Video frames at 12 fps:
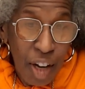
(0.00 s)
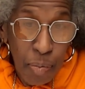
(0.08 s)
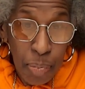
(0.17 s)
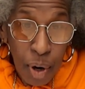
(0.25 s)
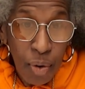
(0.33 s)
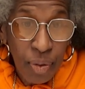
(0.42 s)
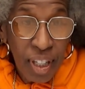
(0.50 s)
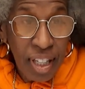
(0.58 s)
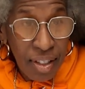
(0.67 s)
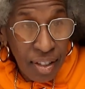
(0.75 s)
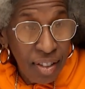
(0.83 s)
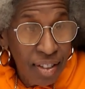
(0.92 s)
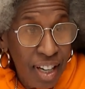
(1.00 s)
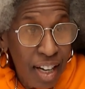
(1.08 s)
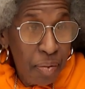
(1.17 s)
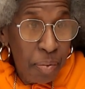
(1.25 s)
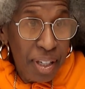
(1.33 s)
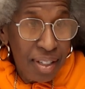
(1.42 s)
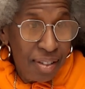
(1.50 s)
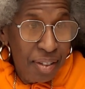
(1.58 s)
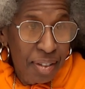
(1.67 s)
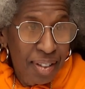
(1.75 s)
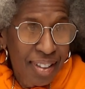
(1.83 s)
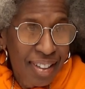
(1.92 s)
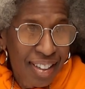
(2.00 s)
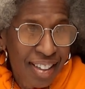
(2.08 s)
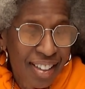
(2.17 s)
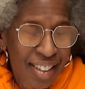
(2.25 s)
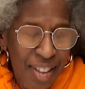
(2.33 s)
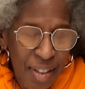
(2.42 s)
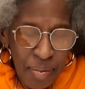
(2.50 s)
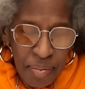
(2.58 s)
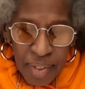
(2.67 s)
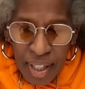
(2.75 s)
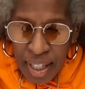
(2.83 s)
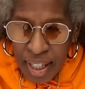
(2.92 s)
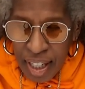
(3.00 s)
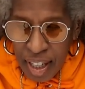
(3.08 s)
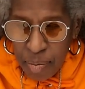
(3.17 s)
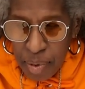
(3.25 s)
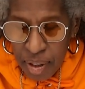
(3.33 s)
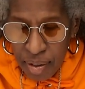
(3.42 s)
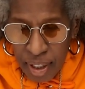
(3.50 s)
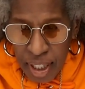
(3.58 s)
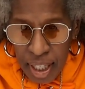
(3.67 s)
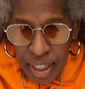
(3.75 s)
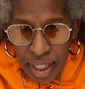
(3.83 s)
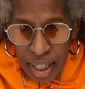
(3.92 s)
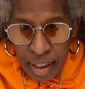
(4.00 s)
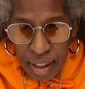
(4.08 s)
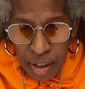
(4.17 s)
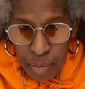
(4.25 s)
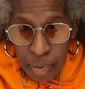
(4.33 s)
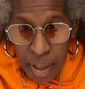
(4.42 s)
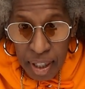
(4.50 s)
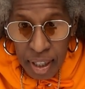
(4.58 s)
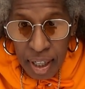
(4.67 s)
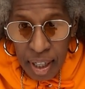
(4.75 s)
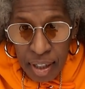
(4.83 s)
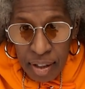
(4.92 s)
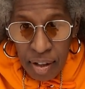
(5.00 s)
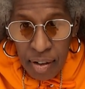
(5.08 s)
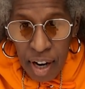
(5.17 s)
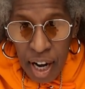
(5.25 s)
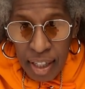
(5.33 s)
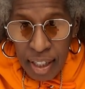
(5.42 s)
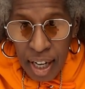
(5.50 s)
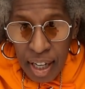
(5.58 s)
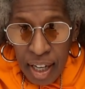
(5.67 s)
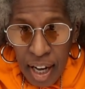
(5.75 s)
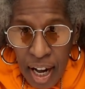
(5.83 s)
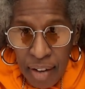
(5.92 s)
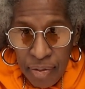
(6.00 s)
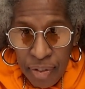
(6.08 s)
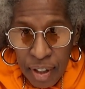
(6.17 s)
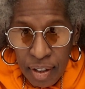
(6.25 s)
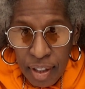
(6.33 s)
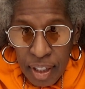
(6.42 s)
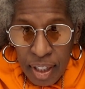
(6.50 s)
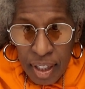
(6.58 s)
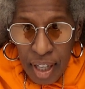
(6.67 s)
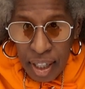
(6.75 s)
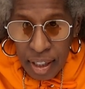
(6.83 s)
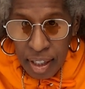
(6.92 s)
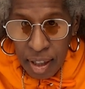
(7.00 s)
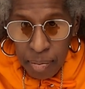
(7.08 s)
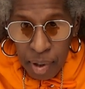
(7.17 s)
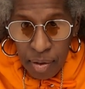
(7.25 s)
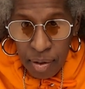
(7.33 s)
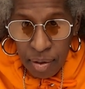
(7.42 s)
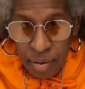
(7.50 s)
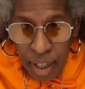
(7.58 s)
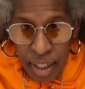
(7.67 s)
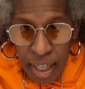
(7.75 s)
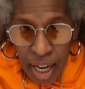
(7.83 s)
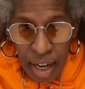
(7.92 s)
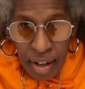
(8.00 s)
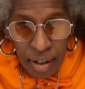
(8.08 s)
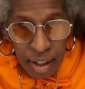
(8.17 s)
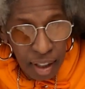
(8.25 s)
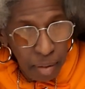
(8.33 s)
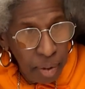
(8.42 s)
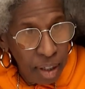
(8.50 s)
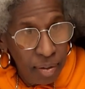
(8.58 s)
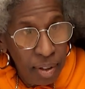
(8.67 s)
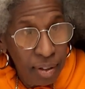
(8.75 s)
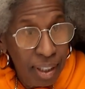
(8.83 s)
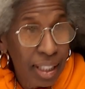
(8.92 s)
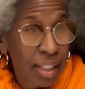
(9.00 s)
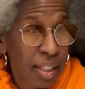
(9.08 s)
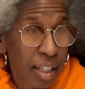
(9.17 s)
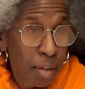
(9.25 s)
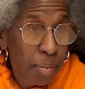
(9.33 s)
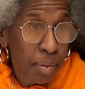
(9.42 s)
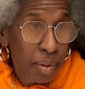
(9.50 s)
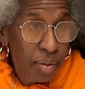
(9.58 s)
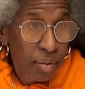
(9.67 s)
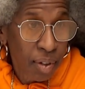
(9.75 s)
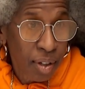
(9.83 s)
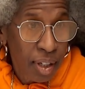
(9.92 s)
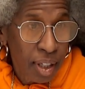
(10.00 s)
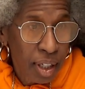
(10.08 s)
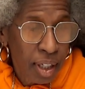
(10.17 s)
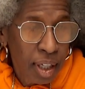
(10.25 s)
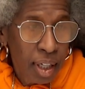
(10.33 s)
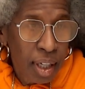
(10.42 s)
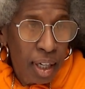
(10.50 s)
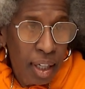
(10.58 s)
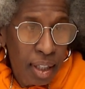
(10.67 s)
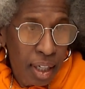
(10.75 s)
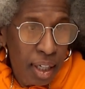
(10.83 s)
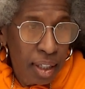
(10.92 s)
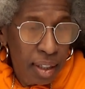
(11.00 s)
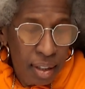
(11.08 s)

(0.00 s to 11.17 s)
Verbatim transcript: both Eastern and Western. Oh. Um, I've been to a lot of doctors, but you know, I, I, I feel that the doctors I'm going to right now are going to be able to at least tell me what's wrong and then